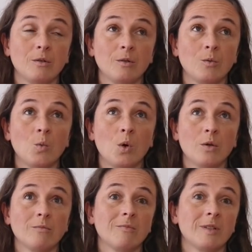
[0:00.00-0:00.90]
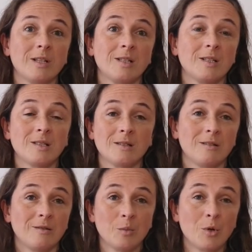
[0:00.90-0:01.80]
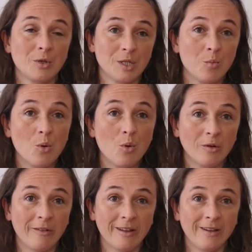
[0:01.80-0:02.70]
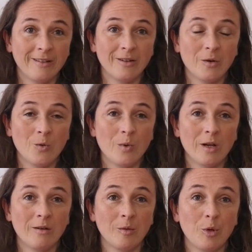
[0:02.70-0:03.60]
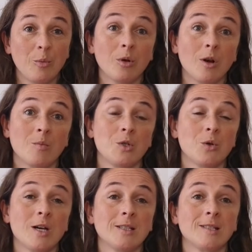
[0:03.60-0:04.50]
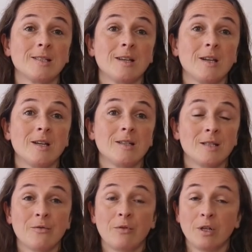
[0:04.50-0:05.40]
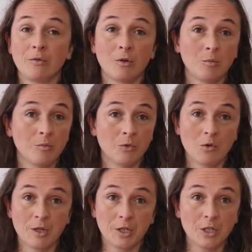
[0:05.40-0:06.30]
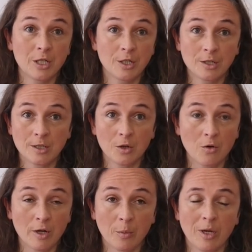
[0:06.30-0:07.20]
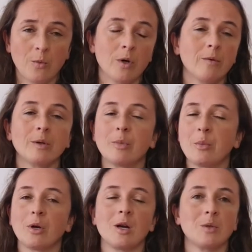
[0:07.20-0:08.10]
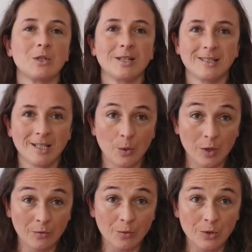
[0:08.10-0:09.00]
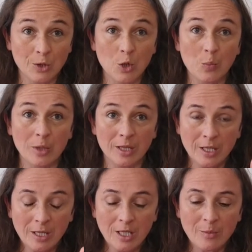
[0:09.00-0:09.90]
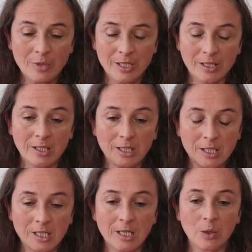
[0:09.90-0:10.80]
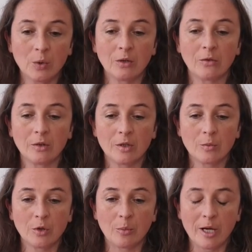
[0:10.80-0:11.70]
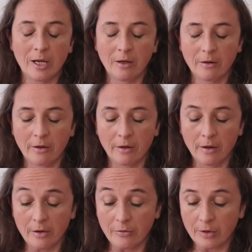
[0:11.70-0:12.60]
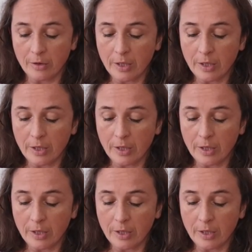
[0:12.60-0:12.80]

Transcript: what is the most important thing when people come to us suffering from chronic conditions and chronic pain. When people come to us anyway, full stop, but particularly dealing with pain, I feel.